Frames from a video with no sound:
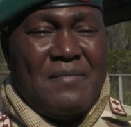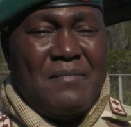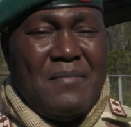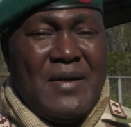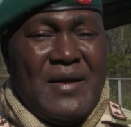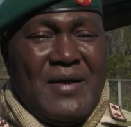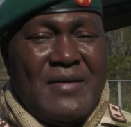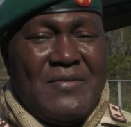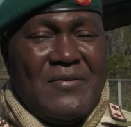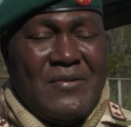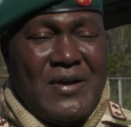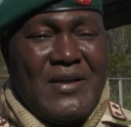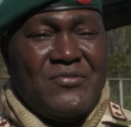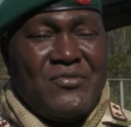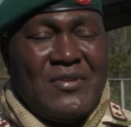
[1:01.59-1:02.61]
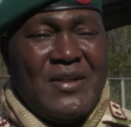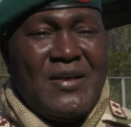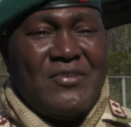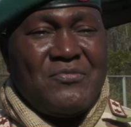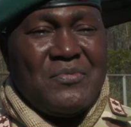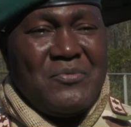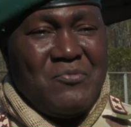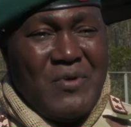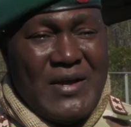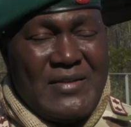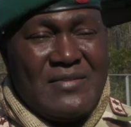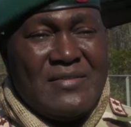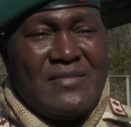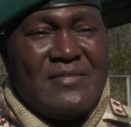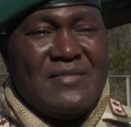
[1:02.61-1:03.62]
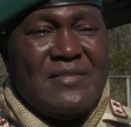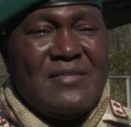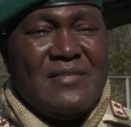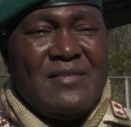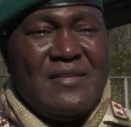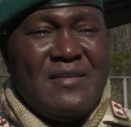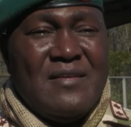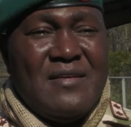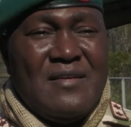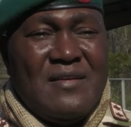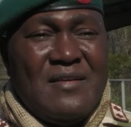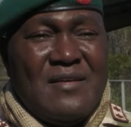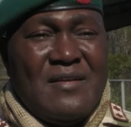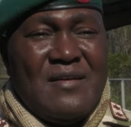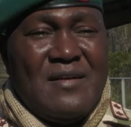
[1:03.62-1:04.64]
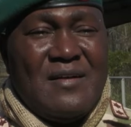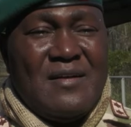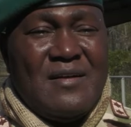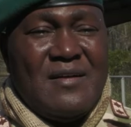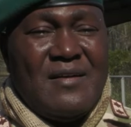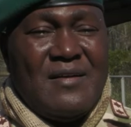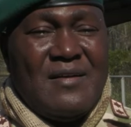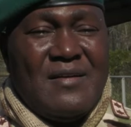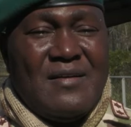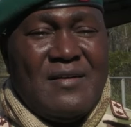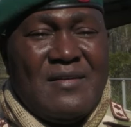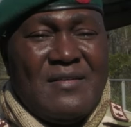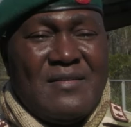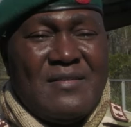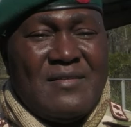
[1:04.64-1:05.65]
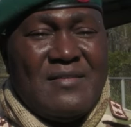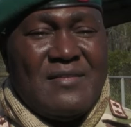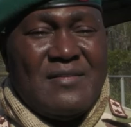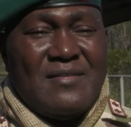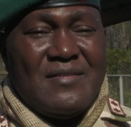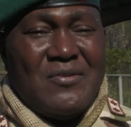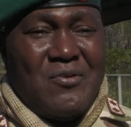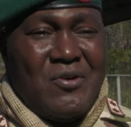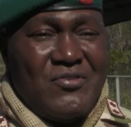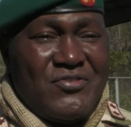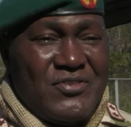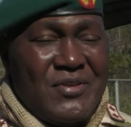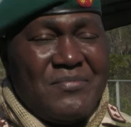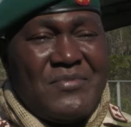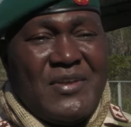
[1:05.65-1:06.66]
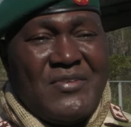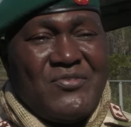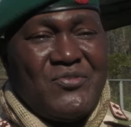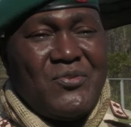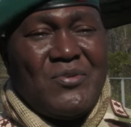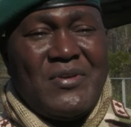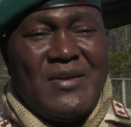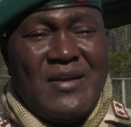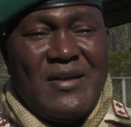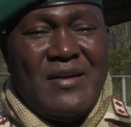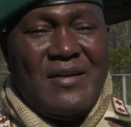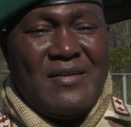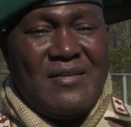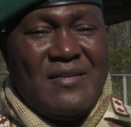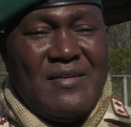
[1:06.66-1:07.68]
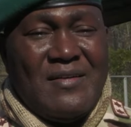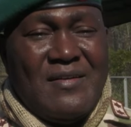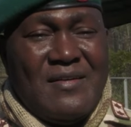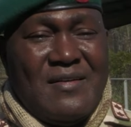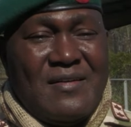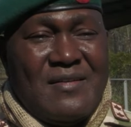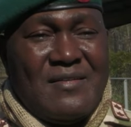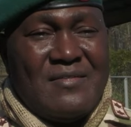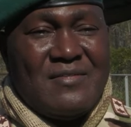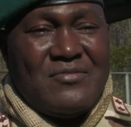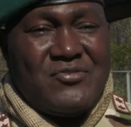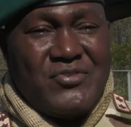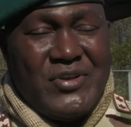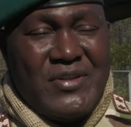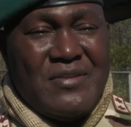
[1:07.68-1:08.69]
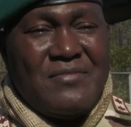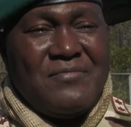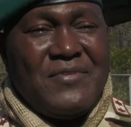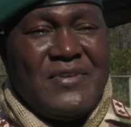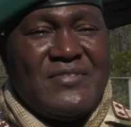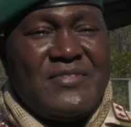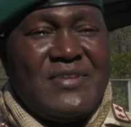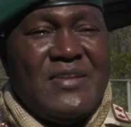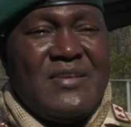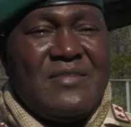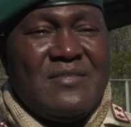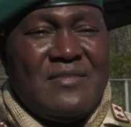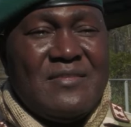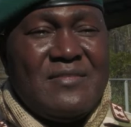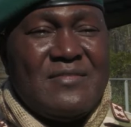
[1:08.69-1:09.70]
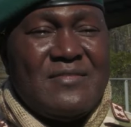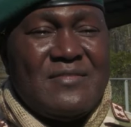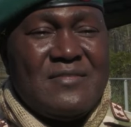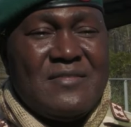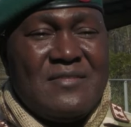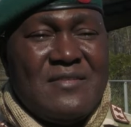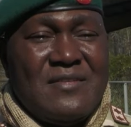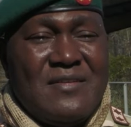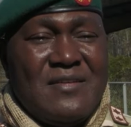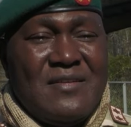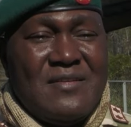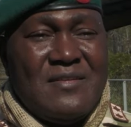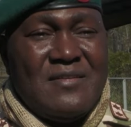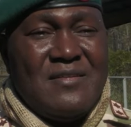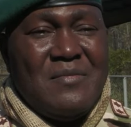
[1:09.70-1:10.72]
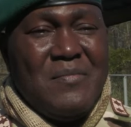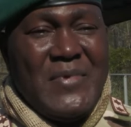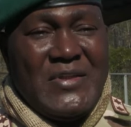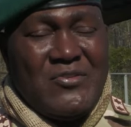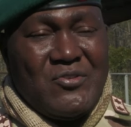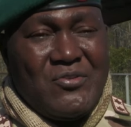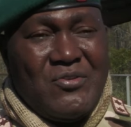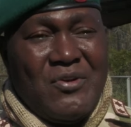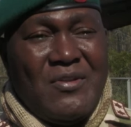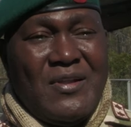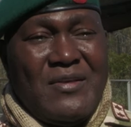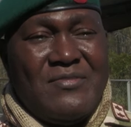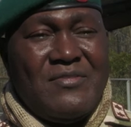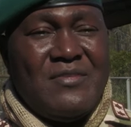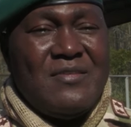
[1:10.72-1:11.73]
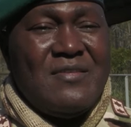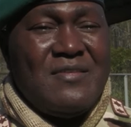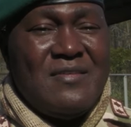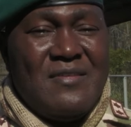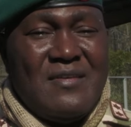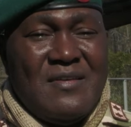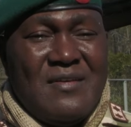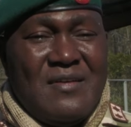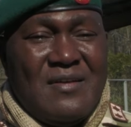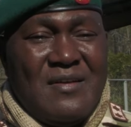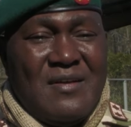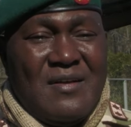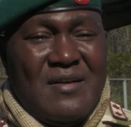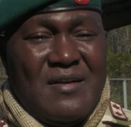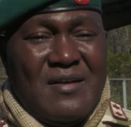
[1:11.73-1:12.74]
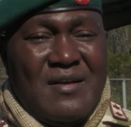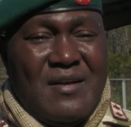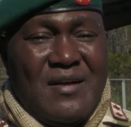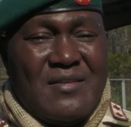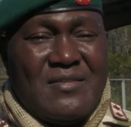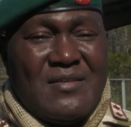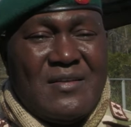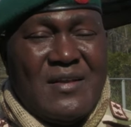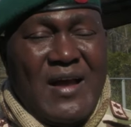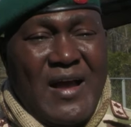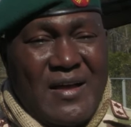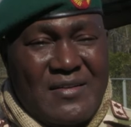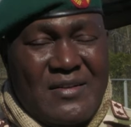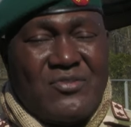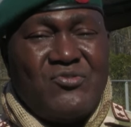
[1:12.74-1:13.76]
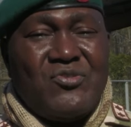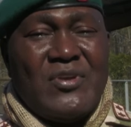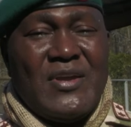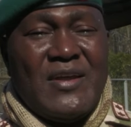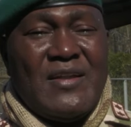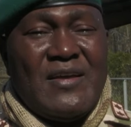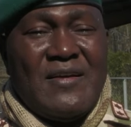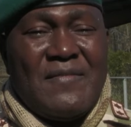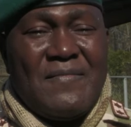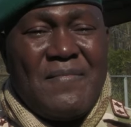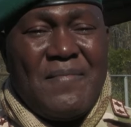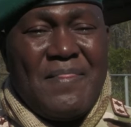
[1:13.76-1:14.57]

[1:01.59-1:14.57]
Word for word: my horizon has been widened uh, the concept I saw here, the training facilities, the methodology, I think added together